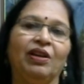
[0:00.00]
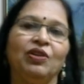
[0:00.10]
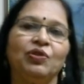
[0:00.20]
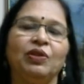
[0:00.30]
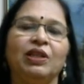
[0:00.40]

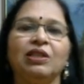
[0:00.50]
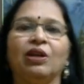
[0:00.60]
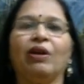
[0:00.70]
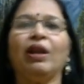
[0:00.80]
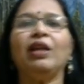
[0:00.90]
So there's
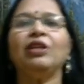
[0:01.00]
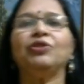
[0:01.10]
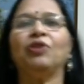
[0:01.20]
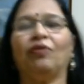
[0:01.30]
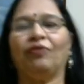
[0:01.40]
a
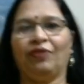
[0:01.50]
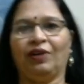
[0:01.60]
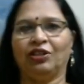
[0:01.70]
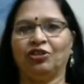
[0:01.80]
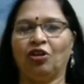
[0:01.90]
range of
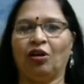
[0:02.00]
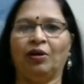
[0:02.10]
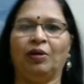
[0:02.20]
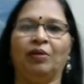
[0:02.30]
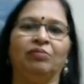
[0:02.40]

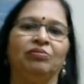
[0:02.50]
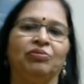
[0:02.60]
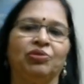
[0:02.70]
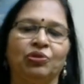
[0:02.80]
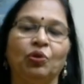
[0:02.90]

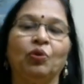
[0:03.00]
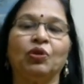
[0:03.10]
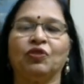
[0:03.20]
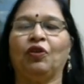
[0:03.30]
source